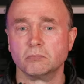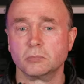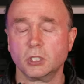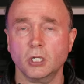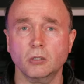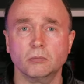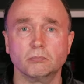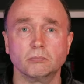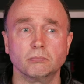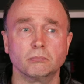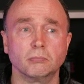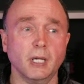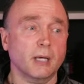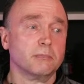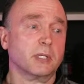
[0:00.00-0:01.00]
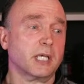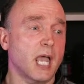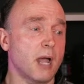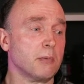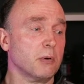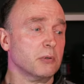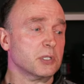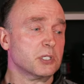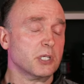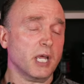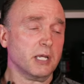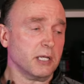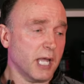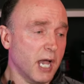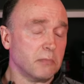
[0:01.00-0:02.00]
So, yep, the camera would
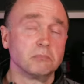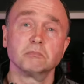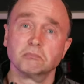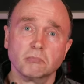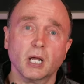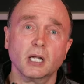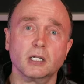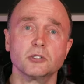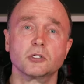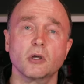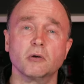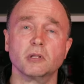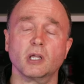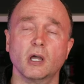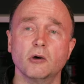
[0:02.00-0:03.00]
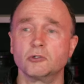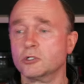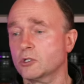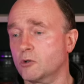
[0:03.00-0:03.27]
say, yep, now let's go to the ocean.